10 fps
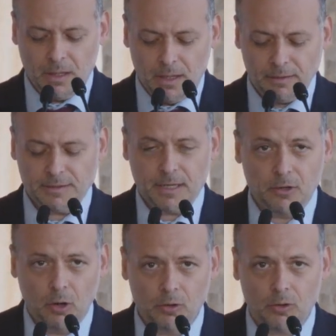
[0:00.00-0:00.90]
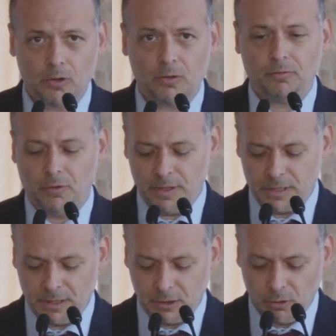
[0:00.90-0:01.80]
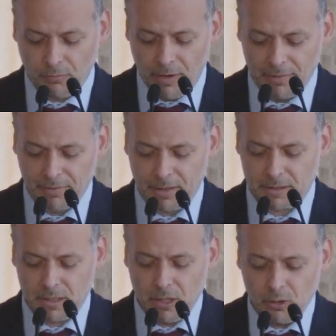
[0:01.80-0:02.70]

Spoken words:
It is an honor for the city of Athens